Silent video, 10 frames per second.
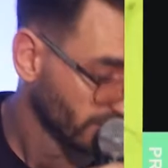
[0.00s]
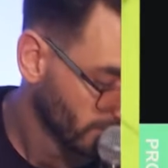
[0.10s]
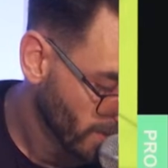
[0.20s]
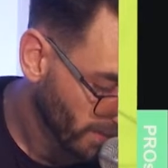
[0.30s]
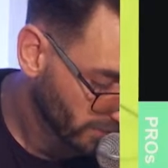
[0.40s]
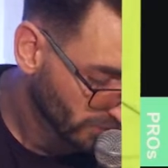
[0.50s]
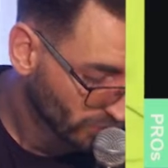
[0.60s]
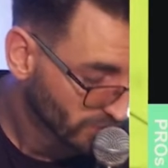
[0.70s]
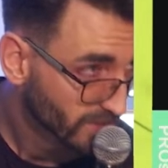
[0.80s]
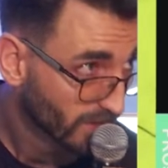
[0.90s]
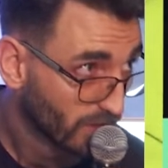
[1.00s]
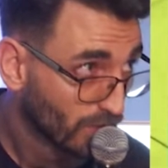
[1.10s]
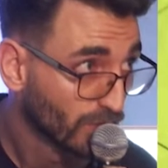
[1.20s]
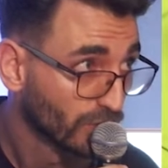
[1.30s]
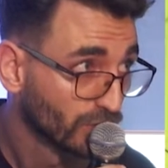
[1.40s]
The other tools are
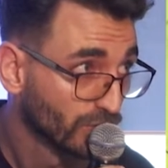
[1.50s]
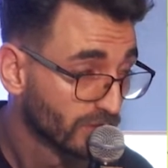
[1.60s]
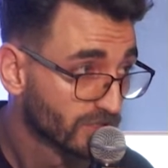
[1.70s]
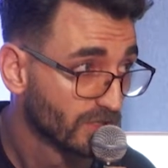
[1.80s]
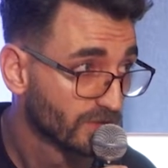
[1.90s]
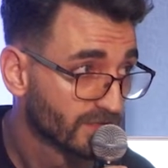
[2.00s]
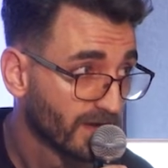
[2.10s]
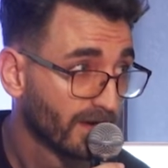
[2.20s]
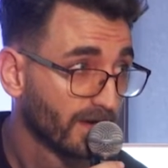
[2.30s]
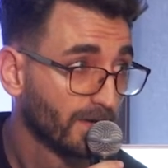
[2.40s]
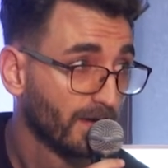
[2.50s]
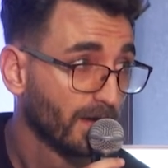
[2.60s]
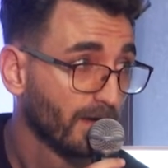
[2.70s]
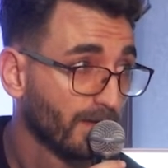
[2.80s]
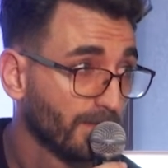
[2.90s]
low-code tools. Those
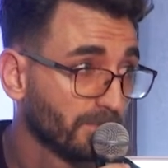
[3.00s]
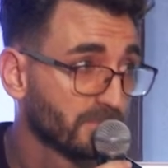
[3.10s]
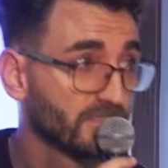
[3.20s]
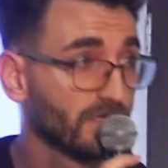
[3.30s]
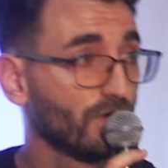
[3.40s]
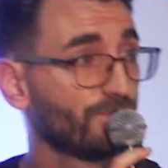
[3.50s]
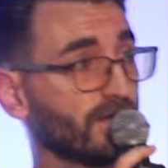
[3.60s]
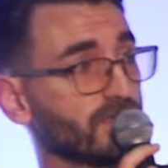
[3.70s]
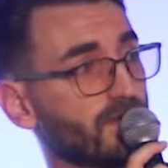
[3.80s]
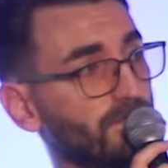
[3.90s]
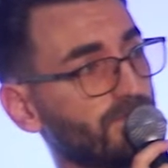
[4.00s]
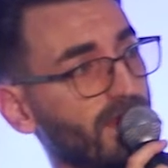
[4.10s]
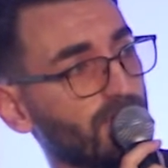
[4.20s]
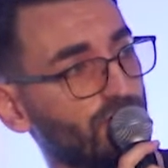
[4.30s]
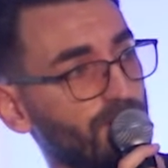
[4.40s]
are still offering some
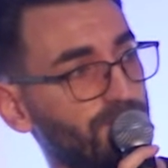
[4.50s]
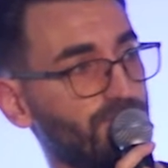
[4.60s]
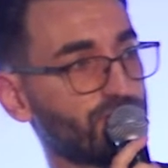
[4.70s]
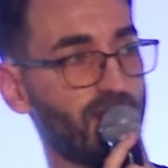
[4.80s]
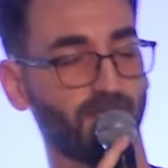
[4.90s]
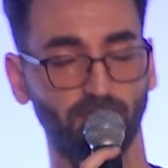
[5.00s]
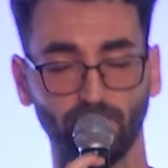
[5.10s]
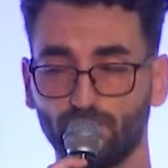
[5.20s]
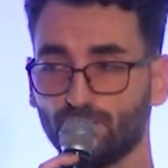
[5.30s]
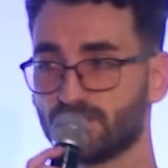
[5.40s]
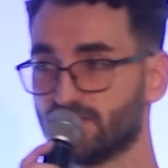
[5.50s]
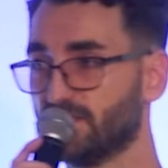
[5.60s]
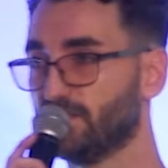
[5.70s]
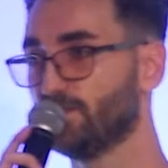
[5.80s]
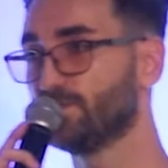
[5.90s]
drag-and-drop functionality.
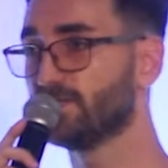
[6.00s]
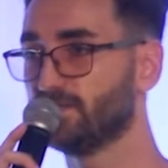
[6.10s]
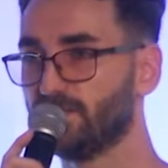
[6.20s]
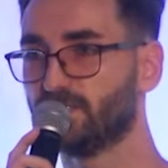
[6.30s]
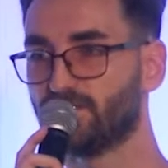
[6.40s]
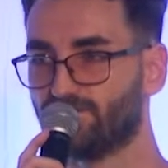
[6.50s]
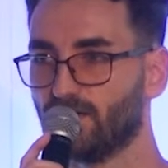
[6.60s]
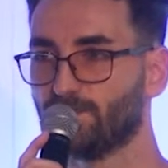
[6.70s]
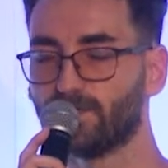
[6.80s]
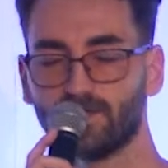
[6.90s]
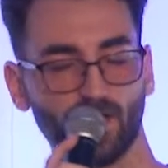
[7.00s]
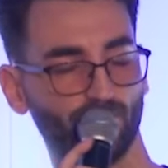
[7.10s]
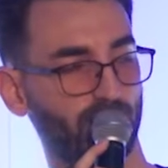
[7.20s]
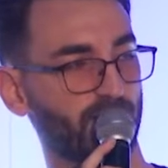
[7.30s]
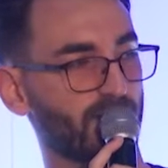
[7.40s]
You will need a developer
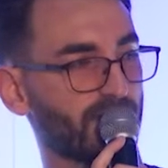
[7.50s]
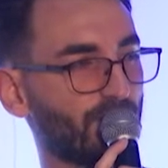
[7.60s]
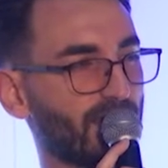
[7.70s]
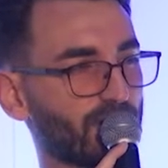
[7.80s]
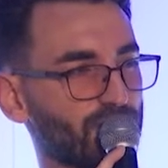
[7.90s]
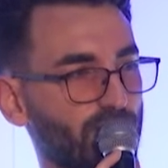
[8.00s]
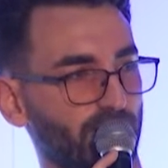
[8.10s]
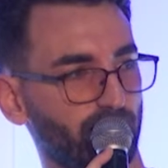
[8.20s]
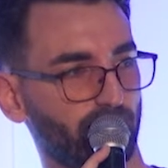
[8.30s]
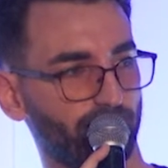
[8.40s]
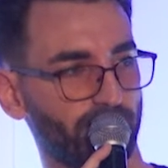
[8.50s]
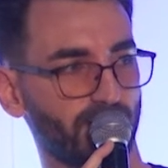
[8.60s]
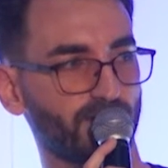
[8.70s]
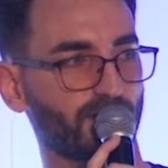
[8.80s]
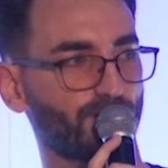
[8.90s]
now that would actually
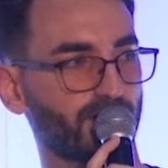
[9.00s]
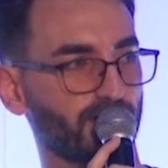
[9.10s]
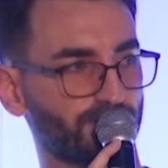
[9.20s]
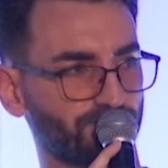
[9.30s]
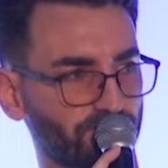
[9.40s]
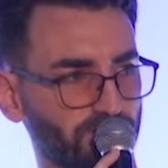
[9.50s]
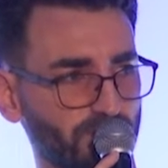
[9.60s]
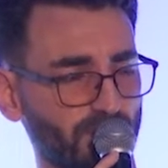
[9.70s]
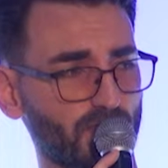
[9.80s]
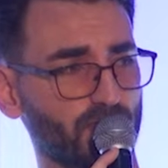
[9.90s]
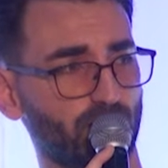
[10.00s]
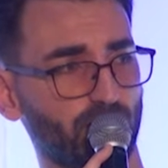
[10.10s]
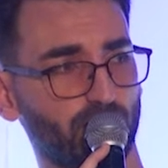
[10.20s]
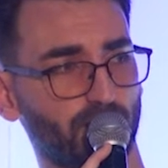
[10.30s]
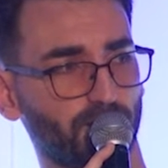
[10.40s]
integrate
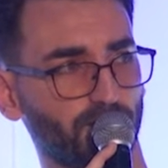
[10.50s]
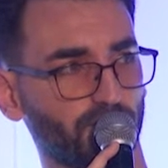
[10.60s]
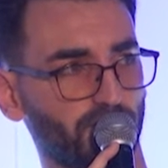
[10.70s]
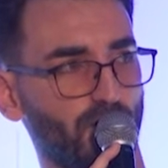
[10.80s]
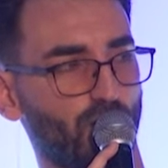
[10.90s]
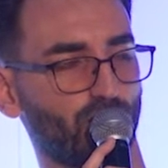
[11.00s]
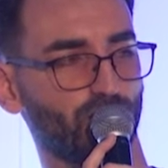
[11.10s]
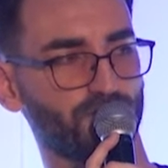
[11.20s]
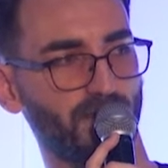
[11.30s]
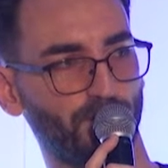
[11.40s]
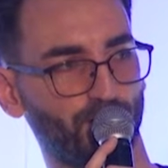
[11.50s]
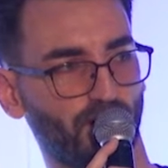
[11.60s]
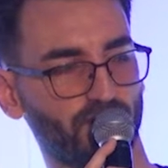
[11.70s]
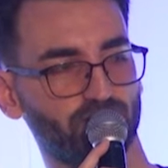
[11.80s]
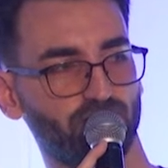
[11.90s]
the low-code tools maybe with
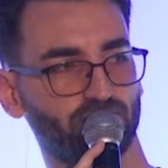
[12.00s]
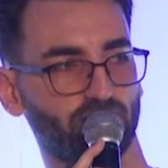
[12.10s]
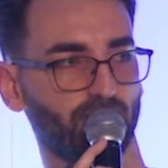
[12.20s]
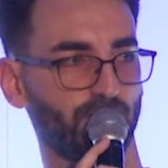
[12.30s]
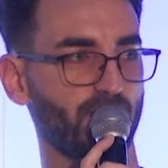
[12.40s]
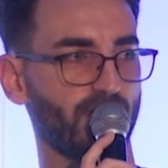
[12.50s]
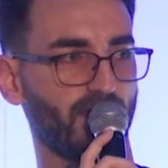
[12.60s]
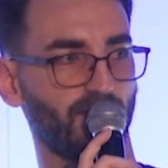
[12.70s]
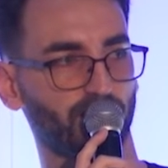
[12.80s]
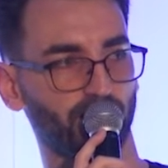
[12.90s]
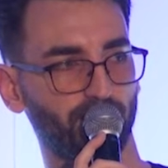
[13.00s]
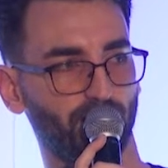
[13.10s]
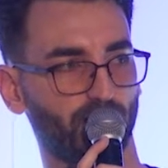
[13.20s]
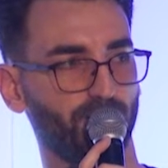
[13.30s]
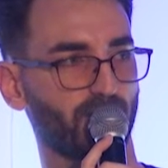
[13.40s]
other system, and maybe
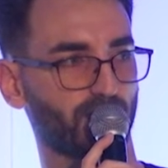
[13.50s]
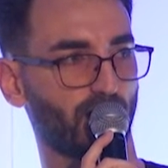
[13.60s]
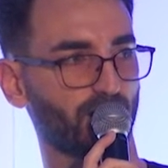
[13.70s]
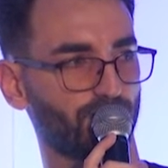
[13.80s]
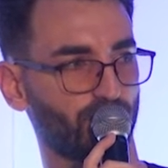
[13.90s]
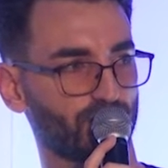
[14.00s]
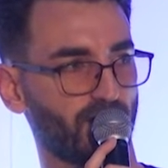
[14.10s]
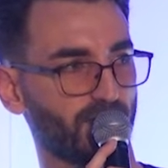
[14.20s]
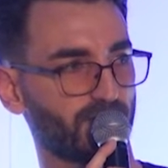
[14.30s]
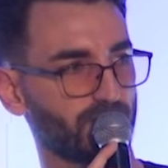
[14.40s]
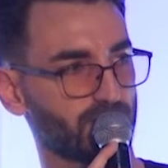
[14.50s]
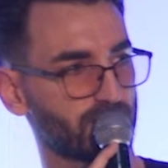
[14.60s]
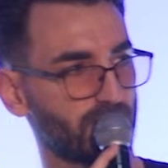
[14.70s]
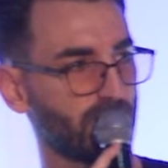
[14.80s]
will build other functionalities.